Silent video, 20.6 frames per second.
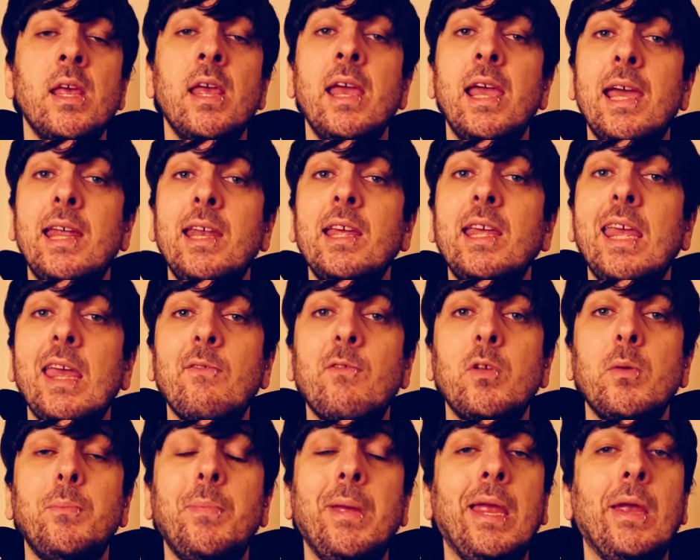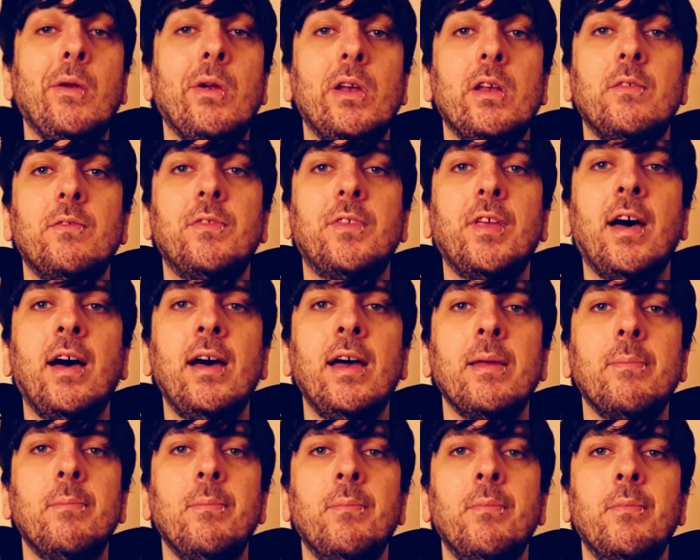in a given period of
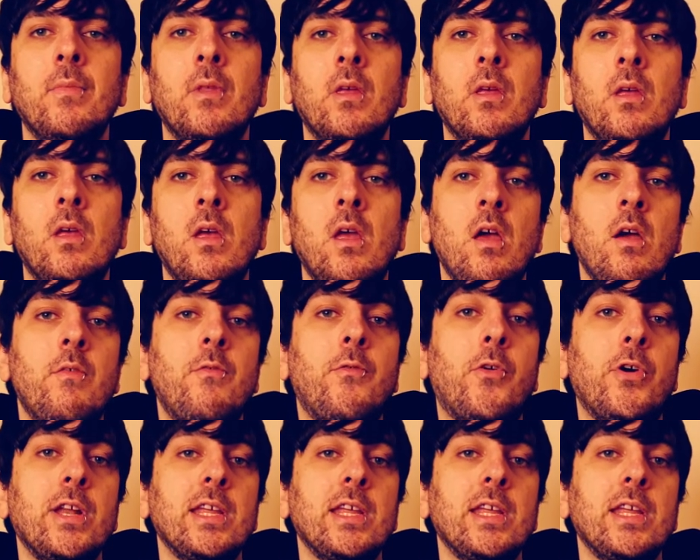time. For an